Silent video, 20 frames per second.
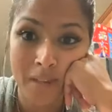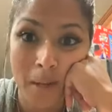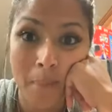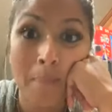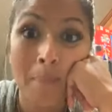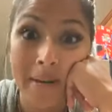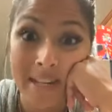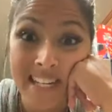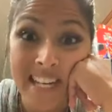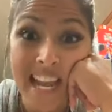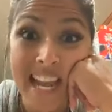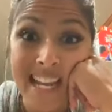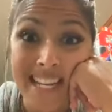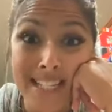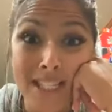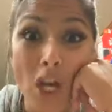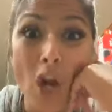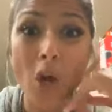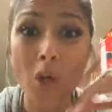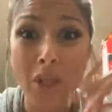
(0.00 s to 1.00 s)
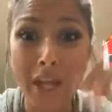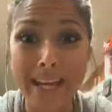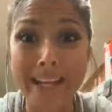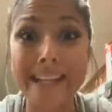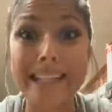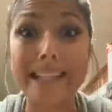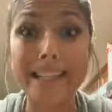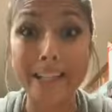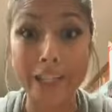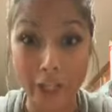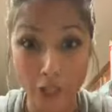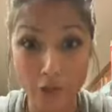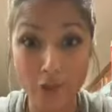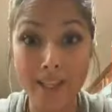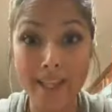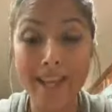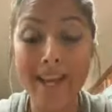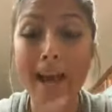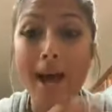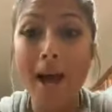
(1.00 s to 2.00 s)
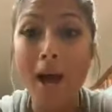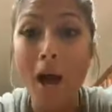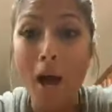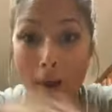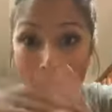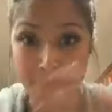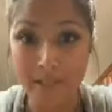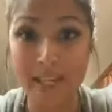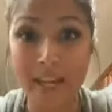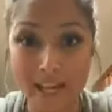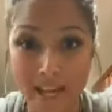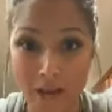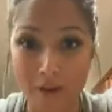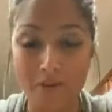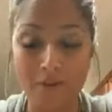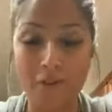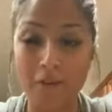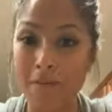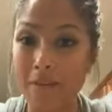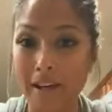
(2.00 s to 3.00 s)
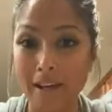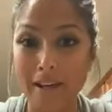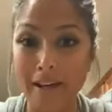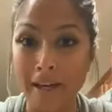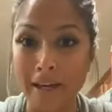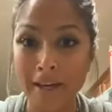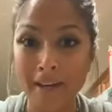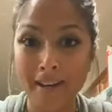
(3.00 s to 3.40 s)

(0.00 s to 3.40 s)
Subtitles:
Mondays are like literally upside down for me.